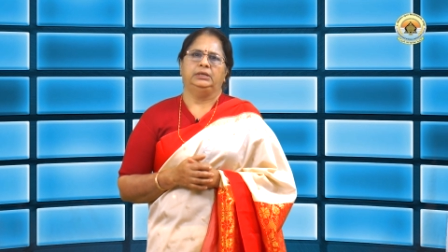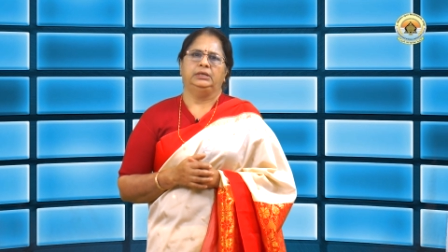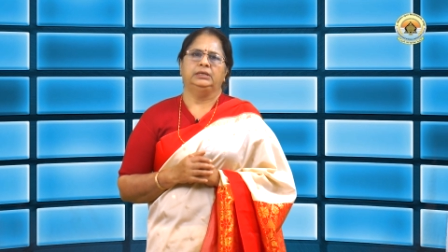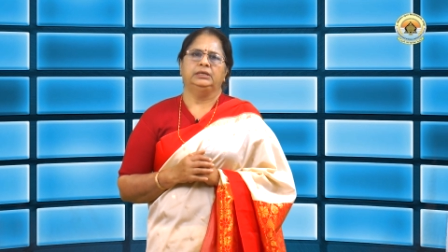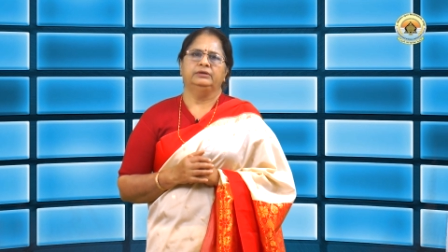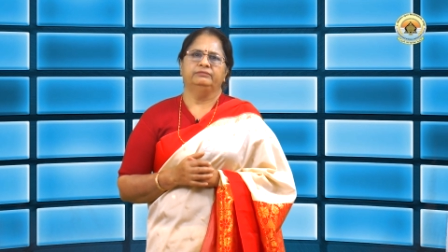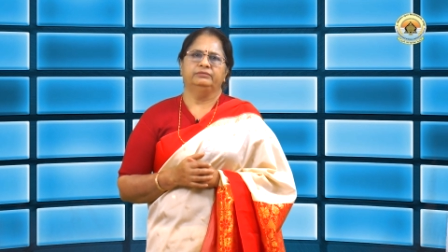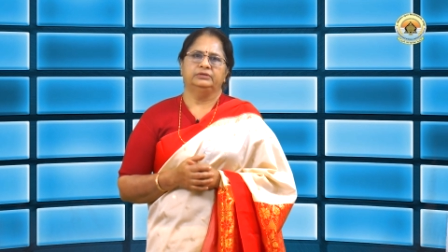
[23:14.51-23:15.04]

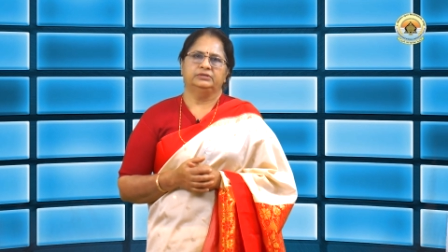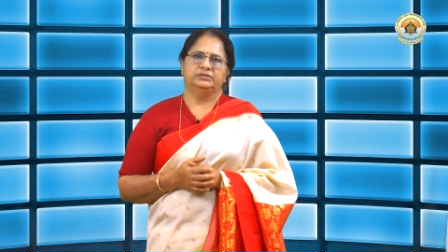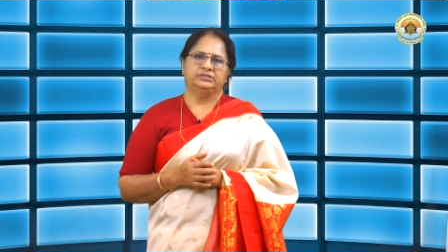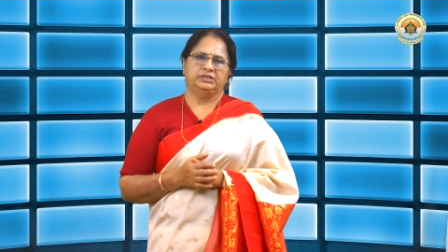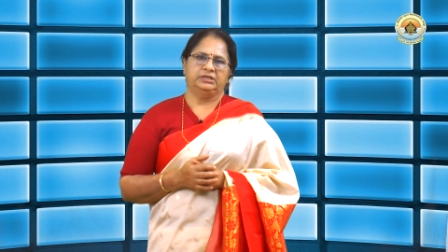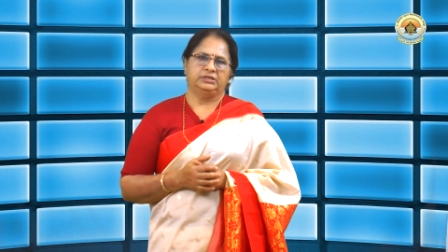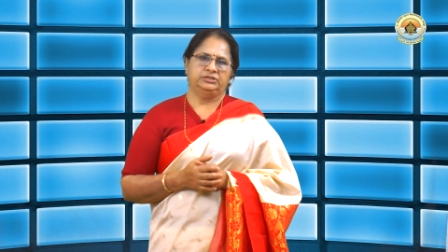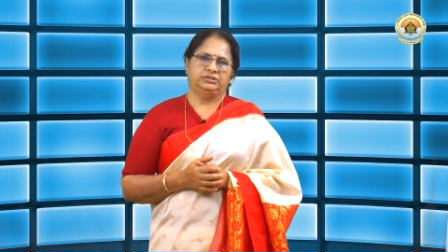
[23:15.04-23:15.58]
in our
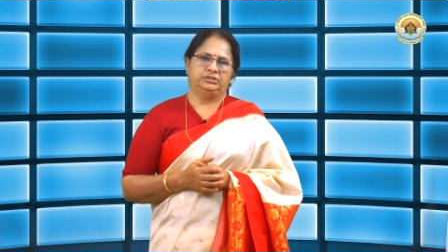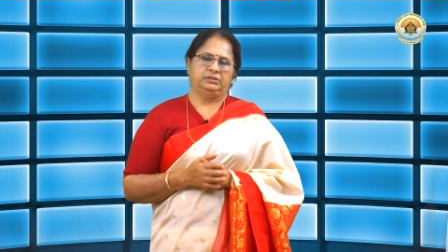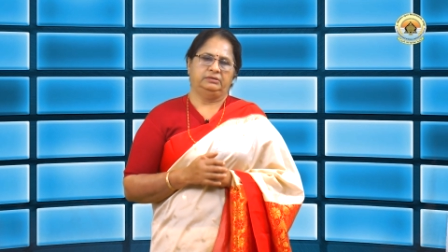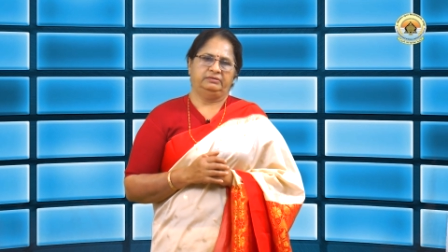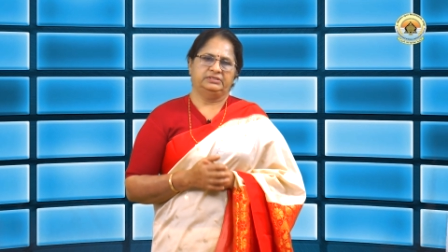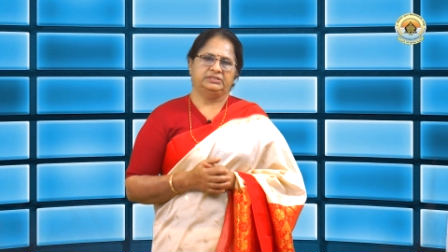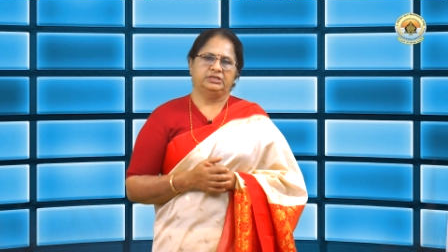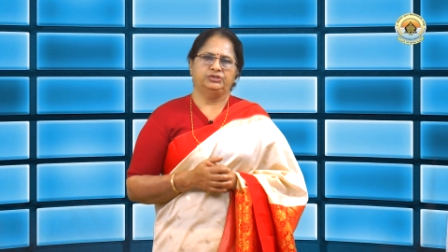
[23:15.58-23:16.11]

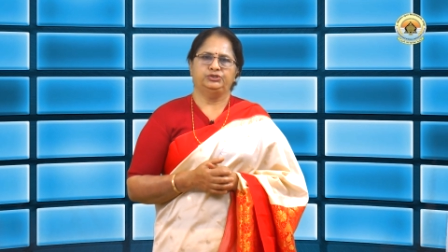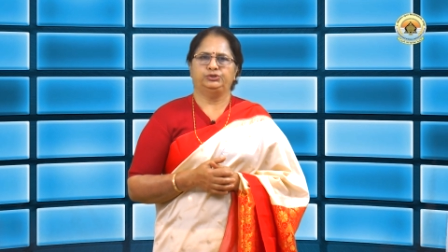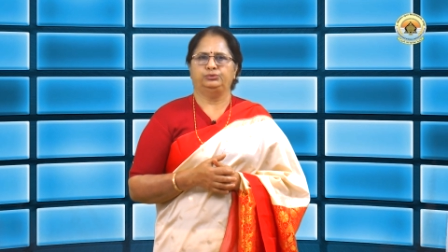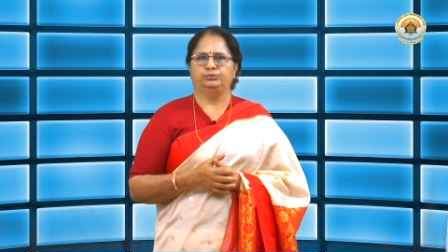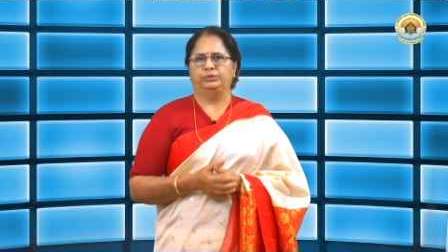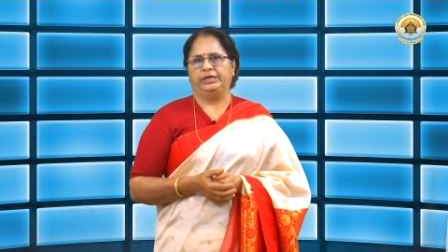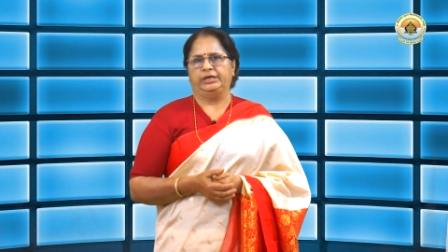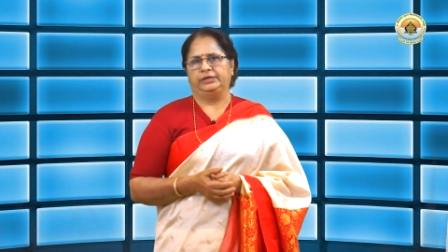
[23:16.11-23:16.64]
research
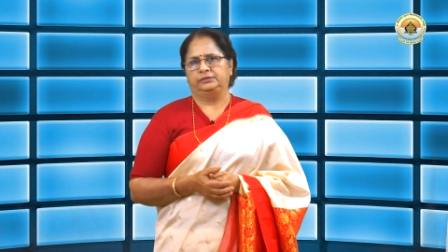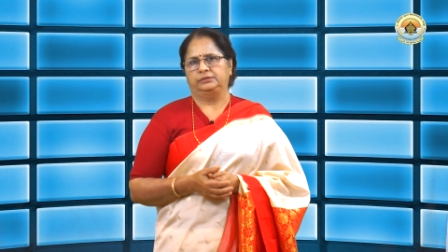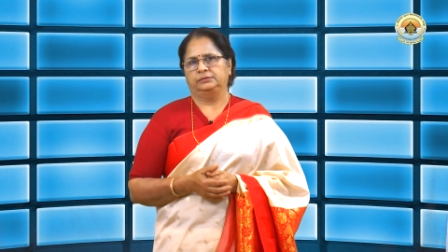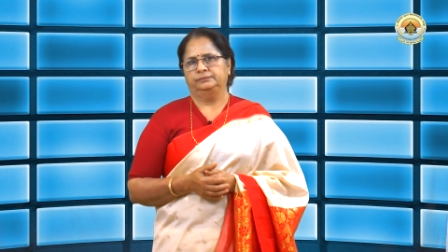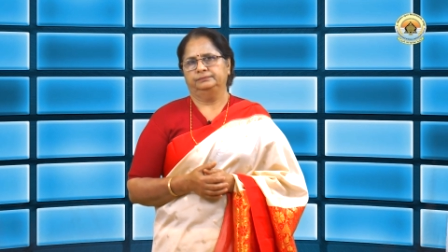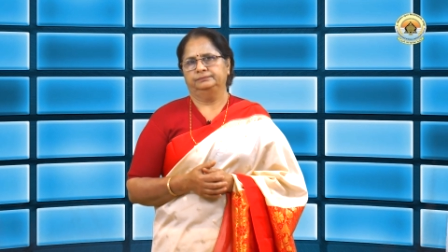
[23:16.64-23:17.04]
to date,